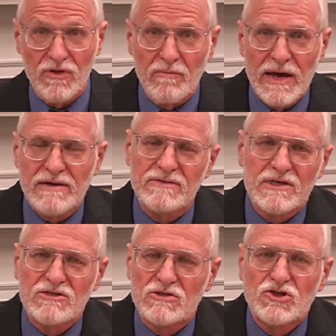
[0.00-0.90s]

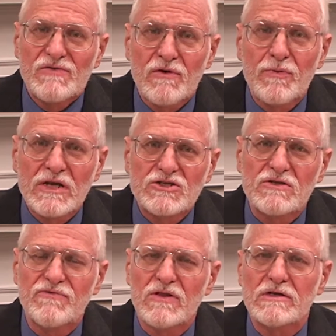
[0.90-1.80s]
the chief of police
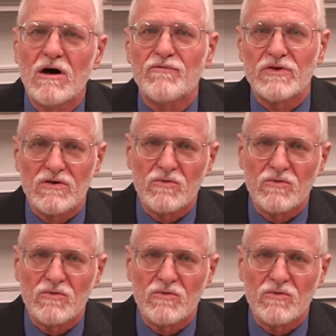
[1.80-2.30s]
in Philadelphia,